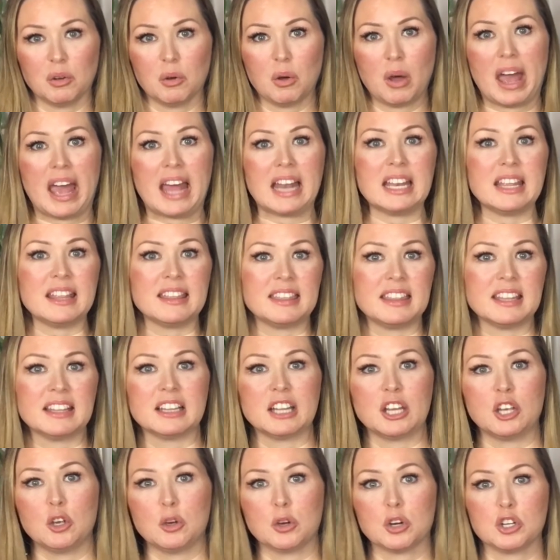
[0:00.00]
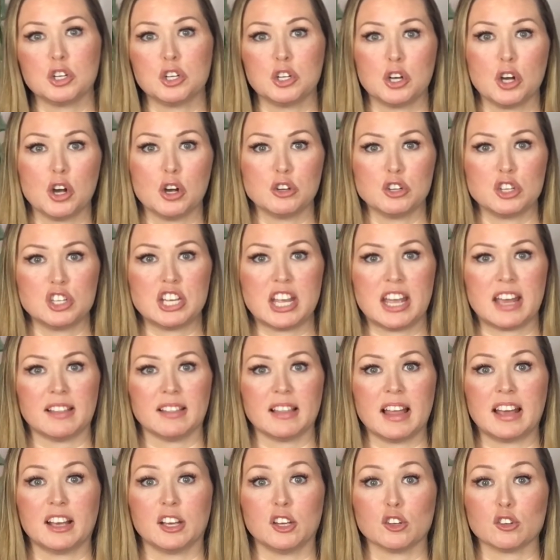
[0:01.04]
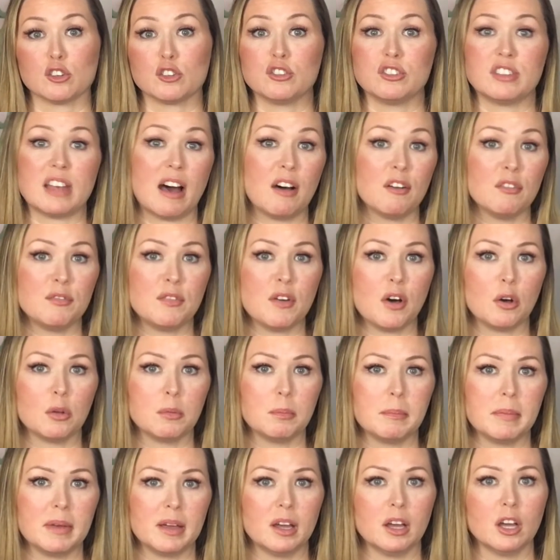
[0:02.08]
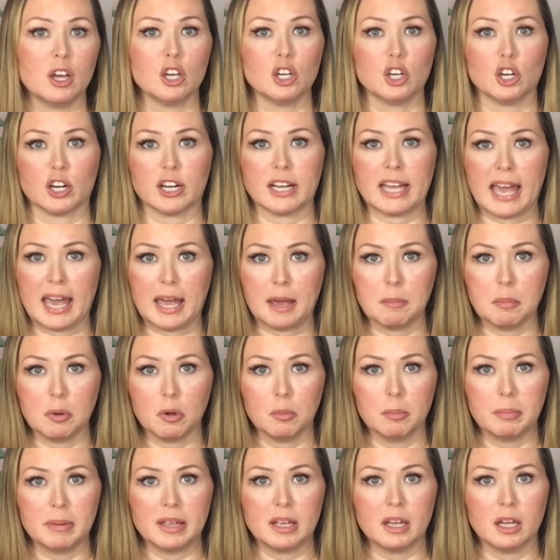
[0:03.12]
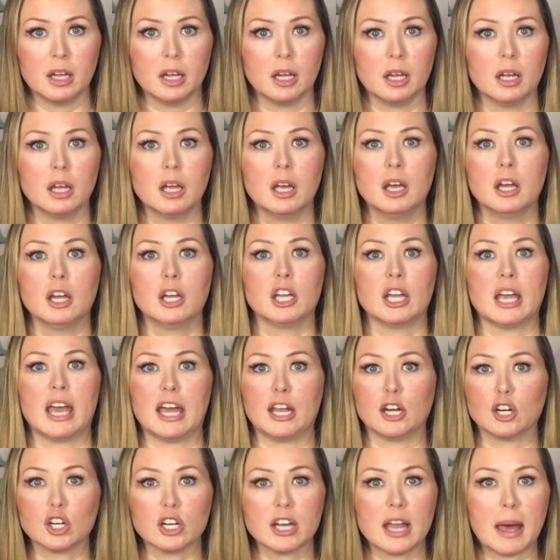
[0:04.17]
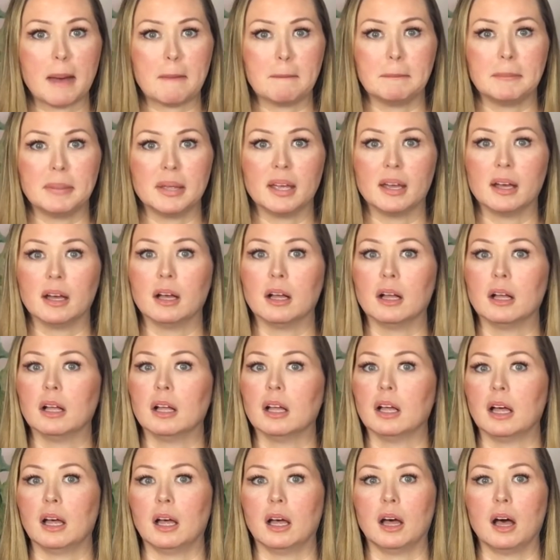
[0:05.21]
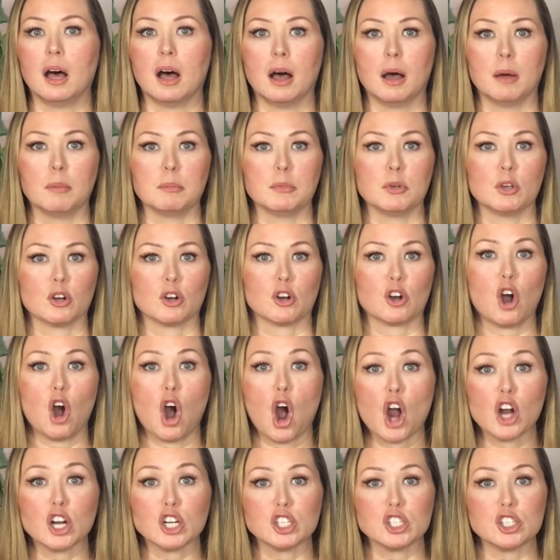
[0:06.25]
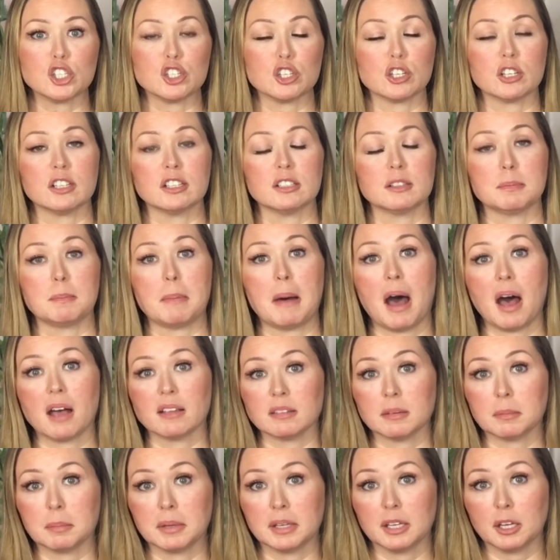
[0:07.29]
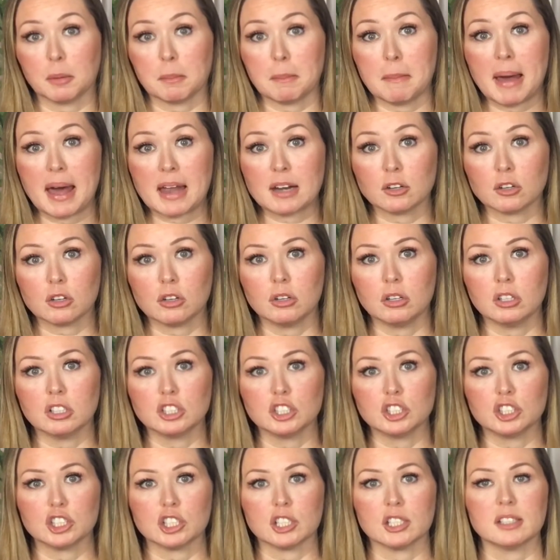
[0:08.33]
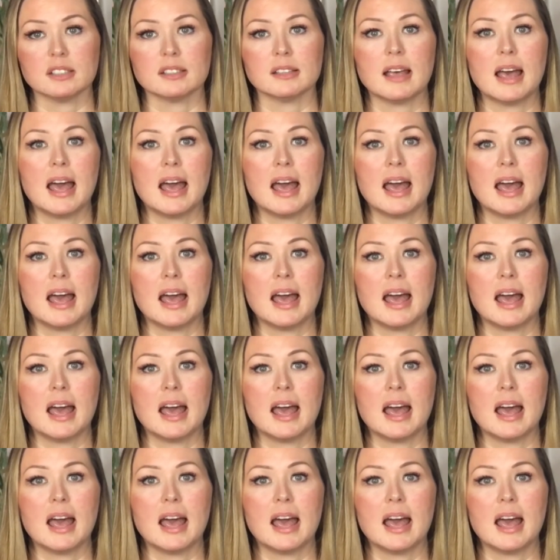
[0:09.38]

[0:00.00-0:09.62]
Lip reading: anything that you can negotiate, like your cell phone bill, your cable bill, internet bill, your car insurance, possibly your medical insurance,